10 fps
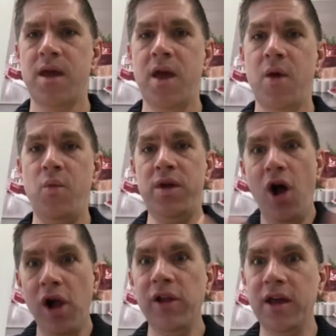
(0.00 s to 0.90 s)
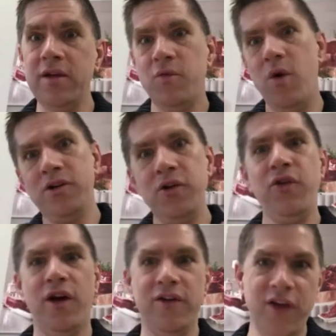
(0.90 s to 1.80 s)
and we call it Wagyu
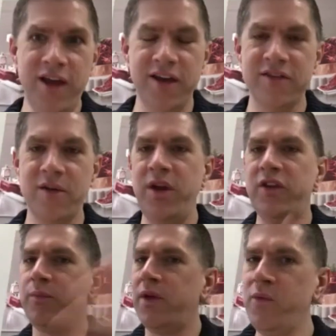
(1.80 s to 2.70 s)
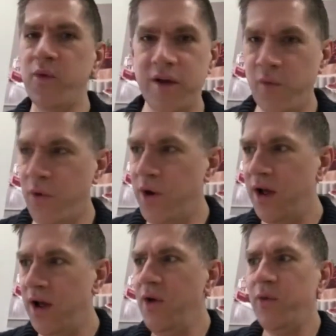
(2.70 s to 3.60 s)
cross Angus, and we explain what
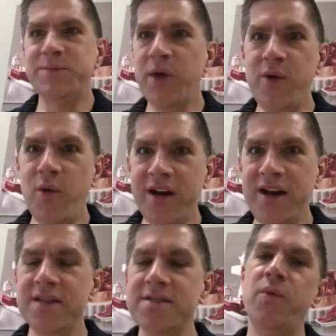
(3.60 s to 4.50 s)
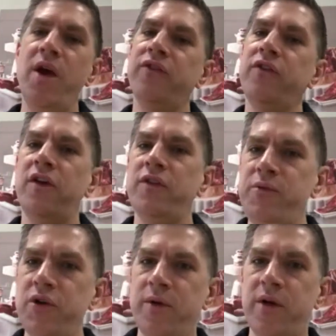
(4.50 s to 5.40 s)
it is, and we also sell the
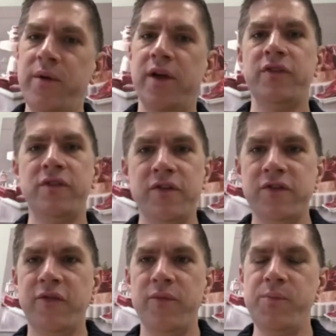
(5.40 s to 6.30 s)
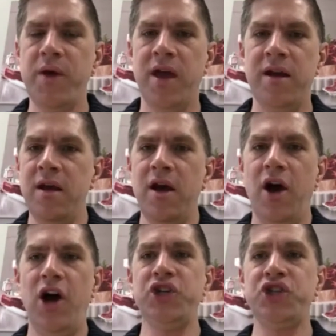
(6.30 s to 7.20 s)
purebred. We also sell the stuff from Japan.
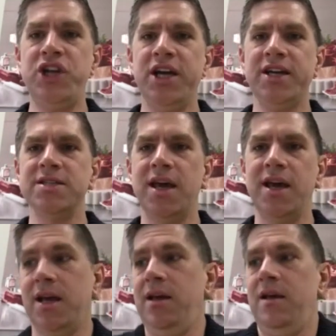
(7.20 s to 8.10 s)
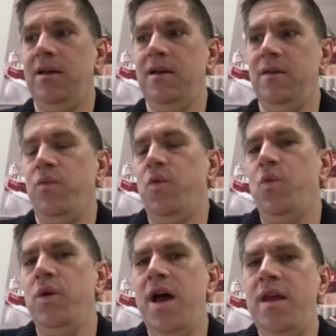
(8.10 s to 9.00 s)
Our shtick is like
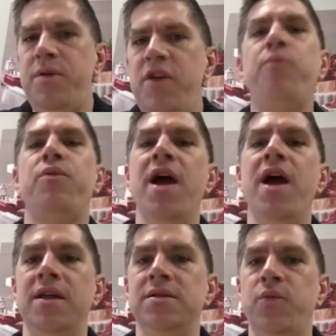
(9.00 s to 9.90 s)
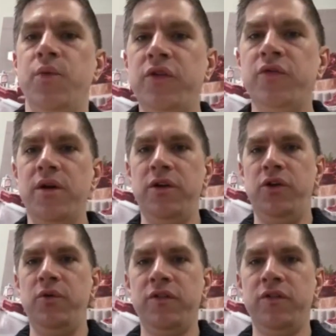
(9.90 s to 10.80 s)
we're not a beef brand. We just
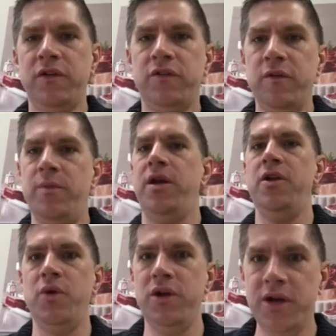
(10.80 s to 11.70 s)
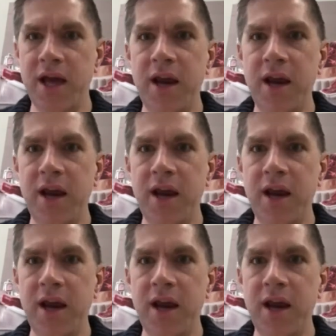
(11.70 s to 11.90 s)
want you as the consumer to know what you're